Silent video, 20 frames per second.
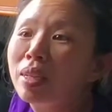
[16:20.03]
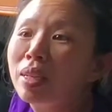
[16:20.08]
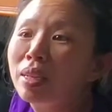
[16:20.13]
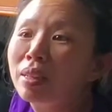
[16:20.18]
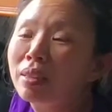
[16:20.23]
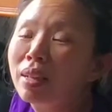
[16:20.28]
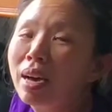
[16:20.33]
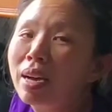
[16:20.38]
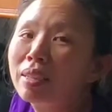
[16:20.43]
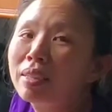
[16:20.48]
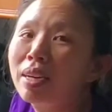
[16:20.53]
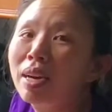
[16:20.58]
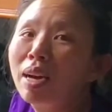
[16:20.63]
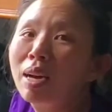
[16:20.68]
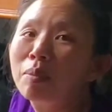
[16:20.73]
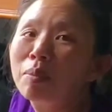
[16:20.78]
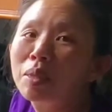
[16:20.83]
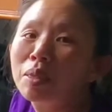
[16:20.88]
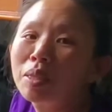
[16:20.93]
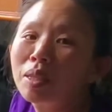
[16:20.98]
In that
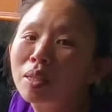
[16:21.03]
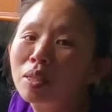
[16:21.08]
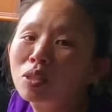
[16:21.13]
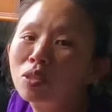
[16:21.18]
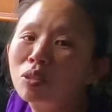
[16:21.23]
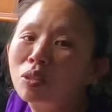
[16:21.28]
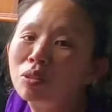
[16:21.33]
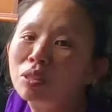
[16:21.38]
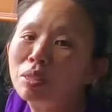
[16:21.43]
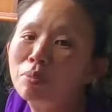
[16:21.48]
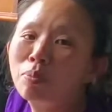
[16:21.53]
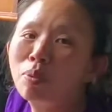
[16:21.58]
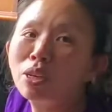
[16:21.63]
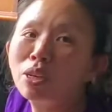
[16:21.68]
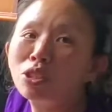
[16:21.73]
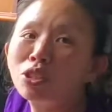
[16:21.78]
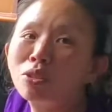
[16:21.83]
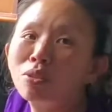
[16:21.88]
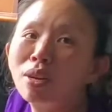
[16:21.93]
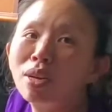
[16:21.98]
time, it's gonna start
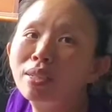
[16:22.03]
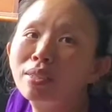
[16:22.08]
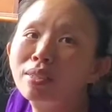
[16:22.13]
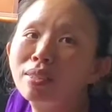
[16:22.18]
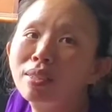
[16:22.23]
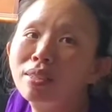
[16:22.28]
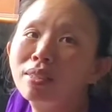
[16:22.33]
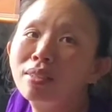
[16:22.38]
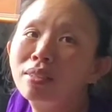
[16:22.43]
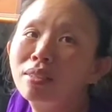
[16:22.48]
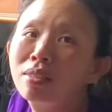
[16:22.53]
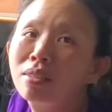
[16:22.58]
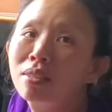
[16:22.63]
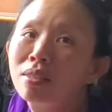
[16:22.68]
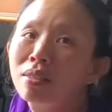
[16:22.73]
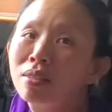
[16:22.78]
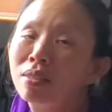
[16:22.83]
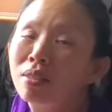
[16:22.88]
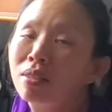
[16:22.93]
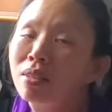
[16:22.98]
depressurizing.
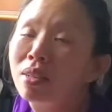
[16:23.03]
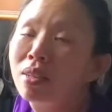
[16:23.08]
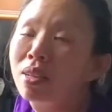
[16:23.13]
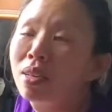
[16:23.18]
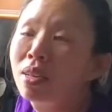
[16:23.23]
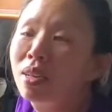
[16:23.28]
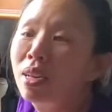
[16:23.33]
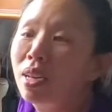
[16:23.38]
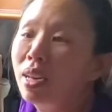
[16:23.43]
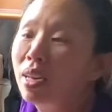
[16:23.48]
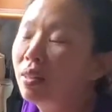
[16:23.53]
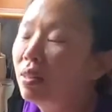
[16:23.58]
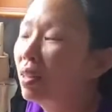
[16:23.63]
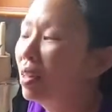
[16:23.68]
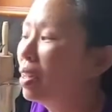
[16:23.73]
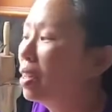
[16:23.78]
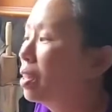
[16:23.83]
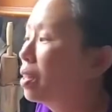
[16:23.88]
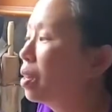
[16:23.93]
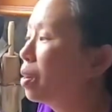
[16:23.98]
And
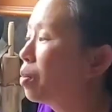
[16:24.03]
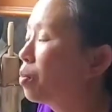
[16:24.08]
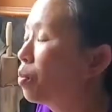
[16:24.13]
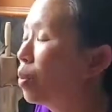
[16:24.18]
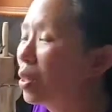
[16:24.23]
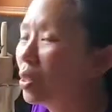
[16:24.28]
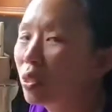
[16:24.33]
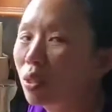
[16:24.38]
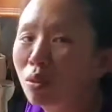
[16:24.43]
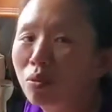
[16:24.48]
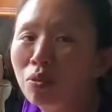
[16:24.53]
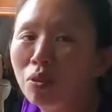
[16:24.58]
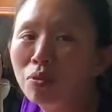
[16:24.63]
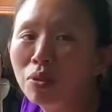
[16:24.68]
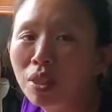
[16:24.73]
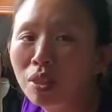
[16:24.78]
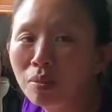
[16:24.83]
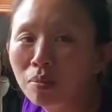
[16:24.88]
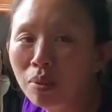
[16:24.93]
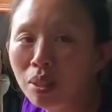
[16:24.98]
then once our
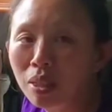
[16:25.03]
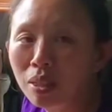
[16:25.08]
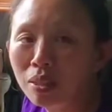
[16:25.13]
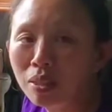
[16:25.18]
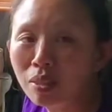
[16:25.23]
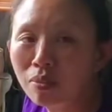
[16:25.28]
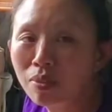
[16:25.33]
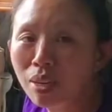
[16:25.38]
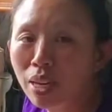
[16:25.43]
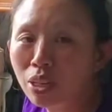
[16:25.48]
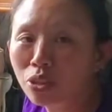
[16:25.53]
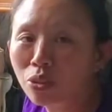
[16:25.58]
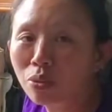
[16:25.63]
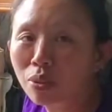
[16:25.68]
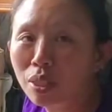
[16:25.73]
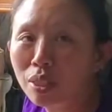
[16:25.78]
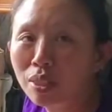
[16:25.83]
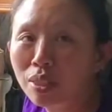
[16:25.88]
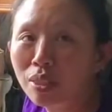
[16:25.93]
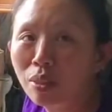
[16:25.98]
15 minutes of natural
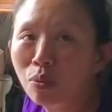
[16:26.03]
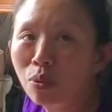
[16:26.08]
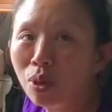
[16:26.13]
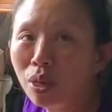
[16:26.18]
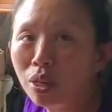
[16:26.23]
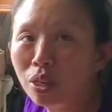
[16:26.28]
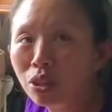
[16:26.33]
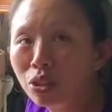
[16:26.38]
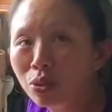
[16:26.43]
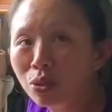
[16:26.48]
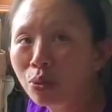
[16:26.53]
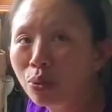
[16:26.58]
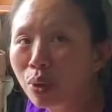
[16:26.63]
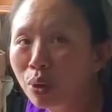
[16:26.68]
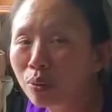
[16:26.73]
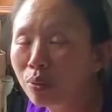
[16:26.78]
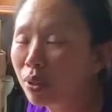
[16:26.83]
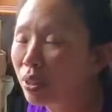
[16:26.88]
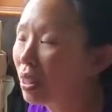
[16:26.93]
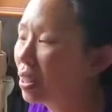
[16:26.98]
release, then we're gonna do a
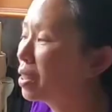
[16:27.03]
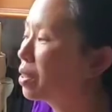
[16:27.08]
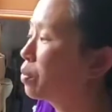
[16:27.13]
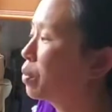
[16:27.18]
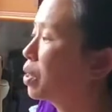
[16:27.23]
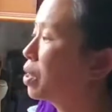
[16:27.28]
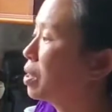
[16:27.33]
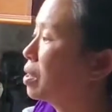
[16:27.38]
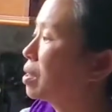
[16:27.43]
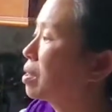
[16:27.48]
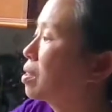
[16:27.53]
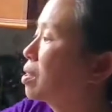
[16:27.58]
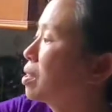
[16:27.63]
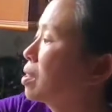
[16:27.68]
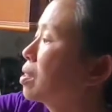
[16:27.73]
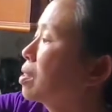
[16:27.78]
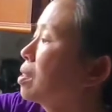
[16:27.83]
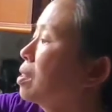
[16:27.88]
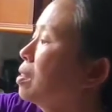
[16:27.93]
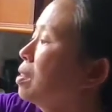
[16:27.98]
quick release, which is
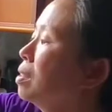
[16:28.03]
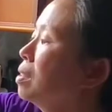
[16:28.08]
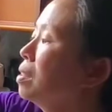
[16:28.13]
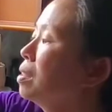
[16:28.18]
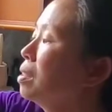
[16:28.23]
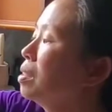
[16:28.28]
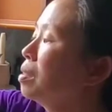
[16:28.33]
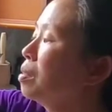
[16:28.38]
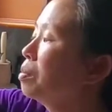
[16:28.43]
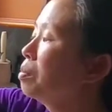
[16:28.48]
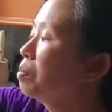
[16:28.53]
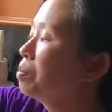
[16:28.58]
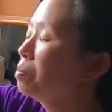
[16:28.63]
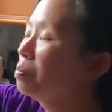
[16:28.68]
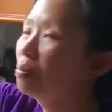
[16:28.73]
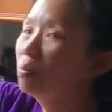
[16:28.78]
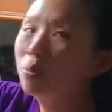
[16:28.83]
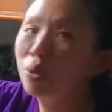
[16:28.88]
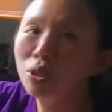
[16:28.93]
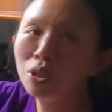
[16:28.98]
just
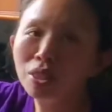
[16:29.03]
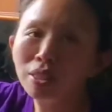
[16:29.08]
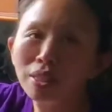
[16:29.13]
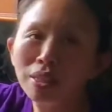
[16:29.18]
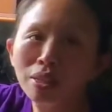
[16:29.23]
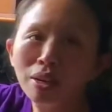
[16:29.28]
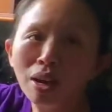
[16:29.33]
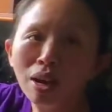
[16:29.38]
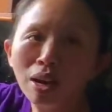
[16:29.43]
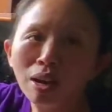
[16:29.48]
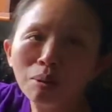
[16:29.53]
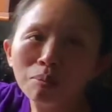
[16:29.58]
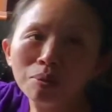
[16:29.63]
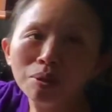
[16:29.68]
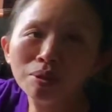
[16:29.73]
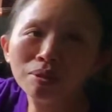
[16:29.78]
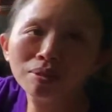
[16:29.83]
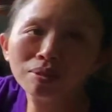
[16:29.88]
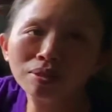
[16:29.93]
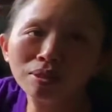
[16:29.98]
pushing the
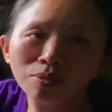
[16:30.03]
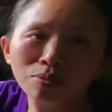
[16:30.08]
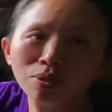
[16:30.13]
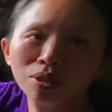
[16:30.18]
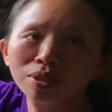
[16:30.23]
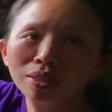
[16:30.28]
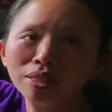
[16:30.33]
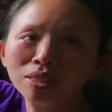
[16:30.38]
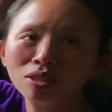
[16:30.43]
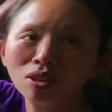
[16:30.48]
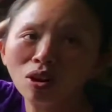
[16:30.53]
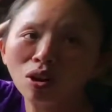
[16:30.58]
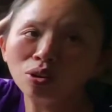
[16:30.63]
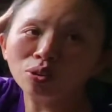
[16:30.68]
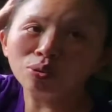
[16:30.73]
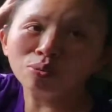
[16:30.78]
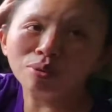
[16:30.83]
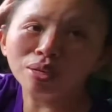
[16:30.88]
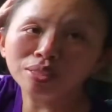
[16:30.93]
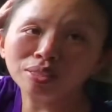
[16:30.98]
knob to release all
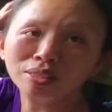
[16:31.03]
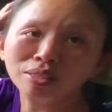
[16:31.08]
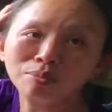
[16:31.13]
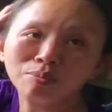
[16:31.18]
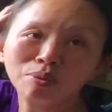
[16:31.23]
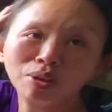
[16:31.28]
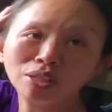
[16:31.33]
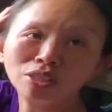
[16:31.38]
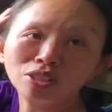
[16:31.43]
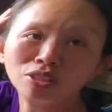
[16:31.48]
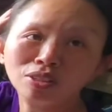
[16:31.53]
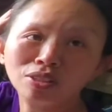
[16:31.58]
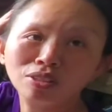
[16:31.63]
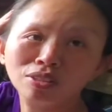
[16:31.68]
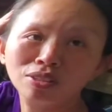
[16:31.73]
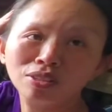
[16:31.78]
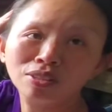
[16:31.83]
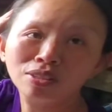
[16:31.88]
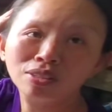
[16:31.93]
the rest of the pressure.